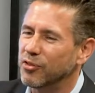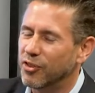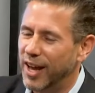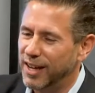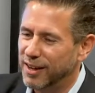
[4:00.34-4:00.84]

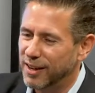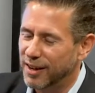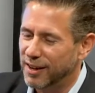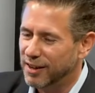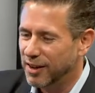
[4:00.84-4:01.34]
say,
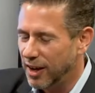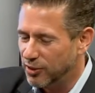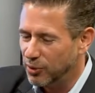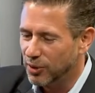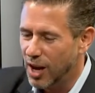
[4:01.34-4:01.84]
uh, I
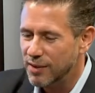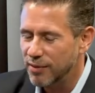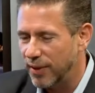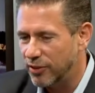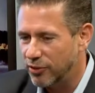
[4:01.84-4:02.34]
do a lot of
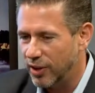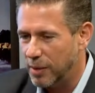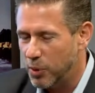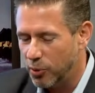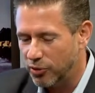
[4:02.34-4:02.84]
events and
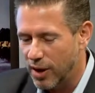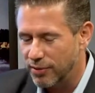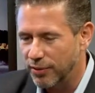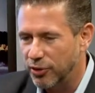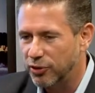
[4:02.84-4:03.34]
I'm always
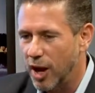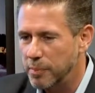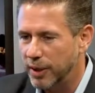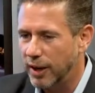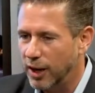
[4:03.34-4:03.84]
covering this
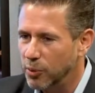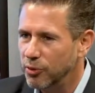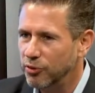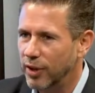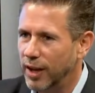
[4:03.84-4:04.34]
topic, and I
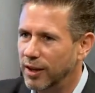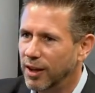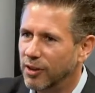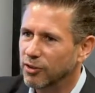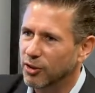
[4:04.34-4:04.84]
always say
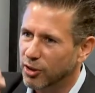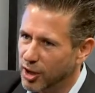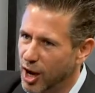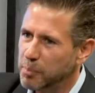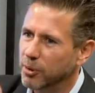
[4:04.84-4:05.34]
to look
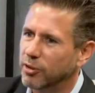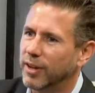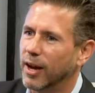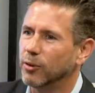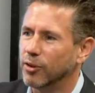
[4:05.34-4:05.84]
up, look
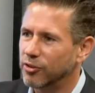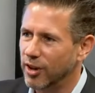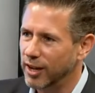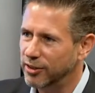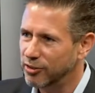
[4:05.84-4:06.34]
down, look
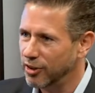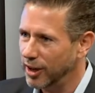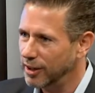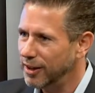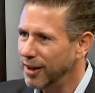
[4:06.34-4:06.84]
side to
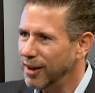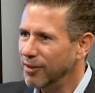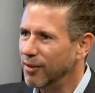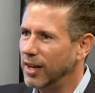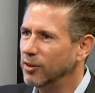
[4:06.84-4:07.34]
side, mm
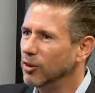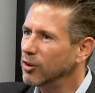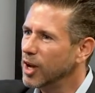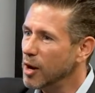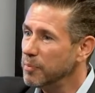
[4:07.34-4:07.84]
right? You
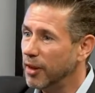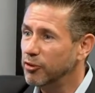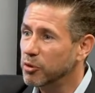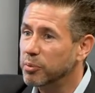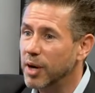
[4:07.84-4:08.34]
look up, that's
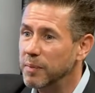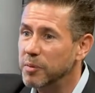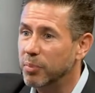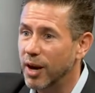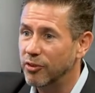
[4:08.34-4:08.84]
your
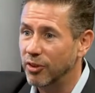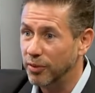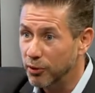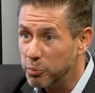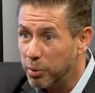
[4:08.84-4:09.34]
premium pricing.
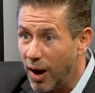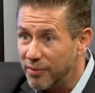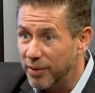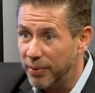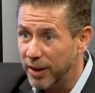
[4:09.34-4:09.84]
There's
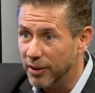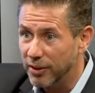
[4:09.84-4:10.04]
profit there.